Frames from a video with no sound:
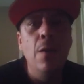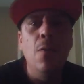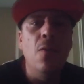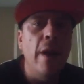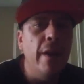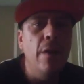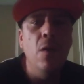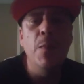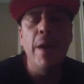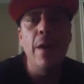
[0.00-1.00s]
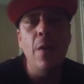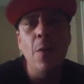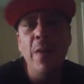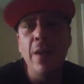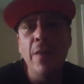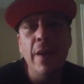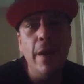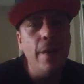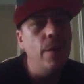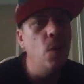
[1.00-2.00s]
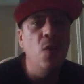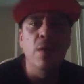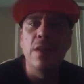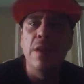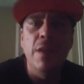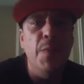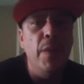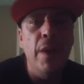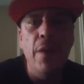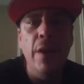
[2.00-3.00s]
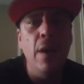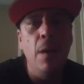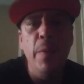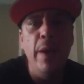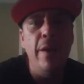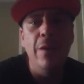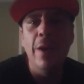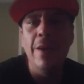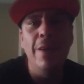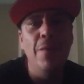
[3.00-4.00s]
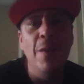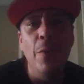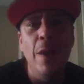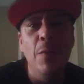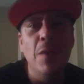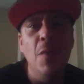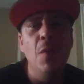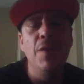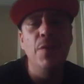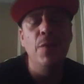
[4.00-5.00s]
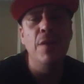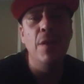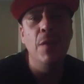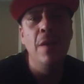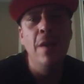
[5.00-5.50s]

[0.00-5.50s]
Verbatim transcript: Right close by home and everything. I didn't know it was a disciplinary compound. I didn't even know what I was going to. So,